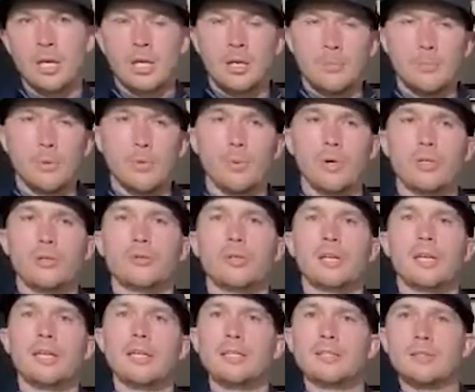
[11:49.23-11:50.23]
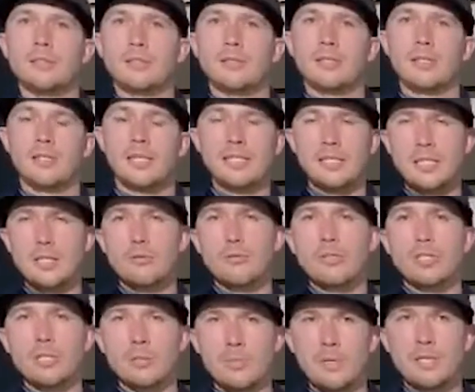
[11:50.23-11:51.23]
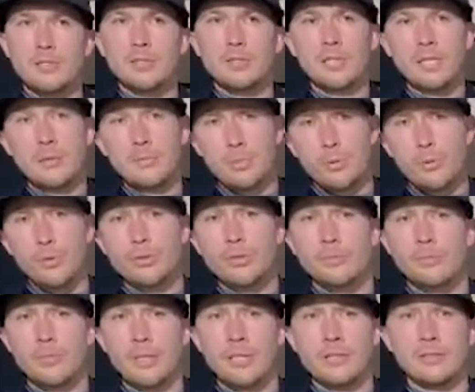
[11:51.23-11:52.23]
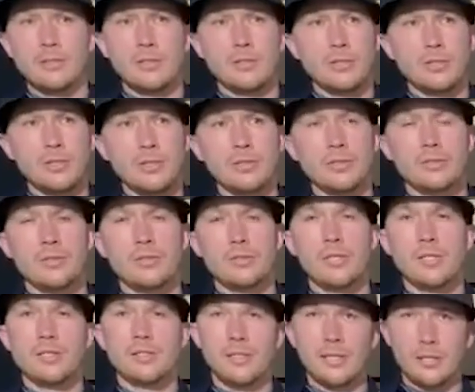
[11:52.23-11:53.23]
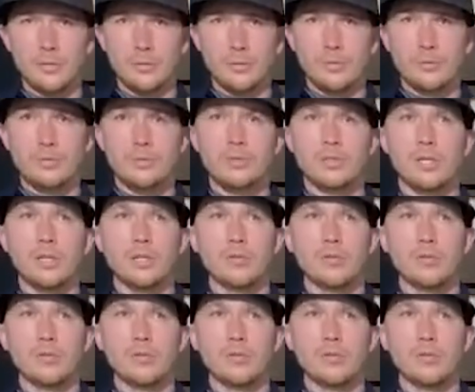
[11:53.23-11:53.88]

But when you're getting into the nitty-gritty bits and the important bits, such as the tilts and the